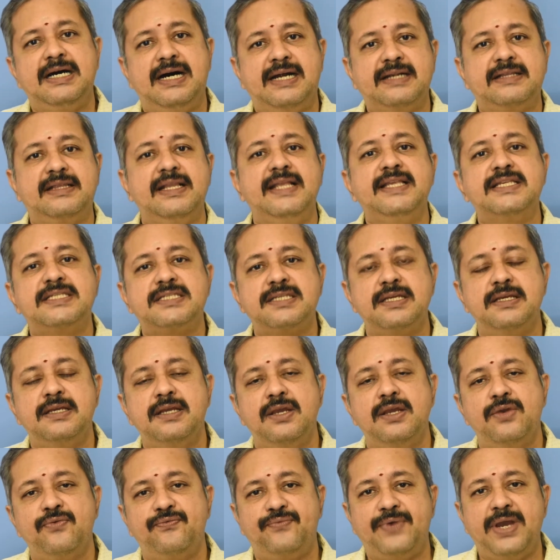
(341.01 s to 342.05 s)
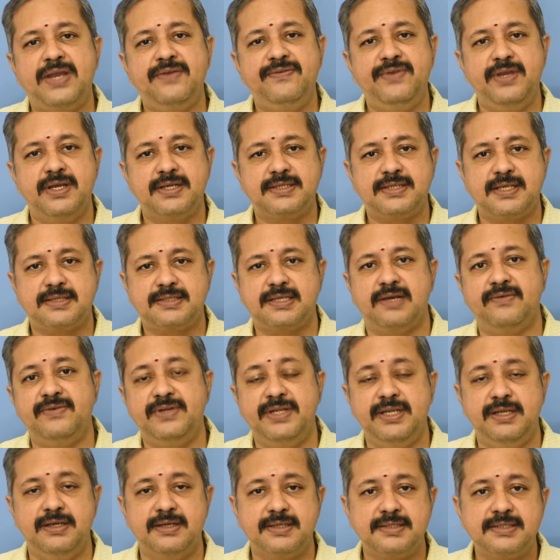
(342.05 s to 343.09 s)
at least 5 years or 7
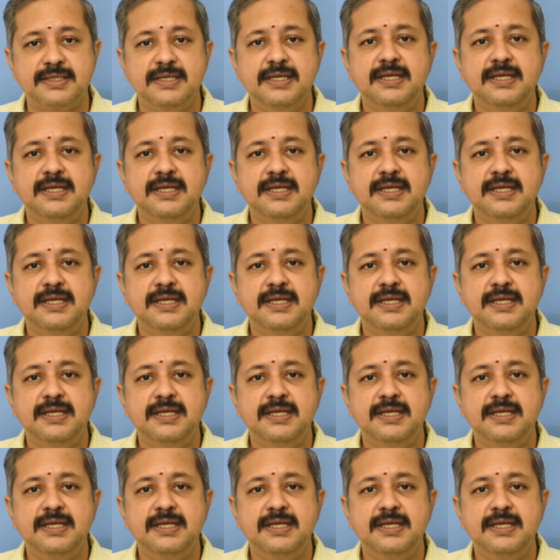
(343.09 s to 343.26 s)
years,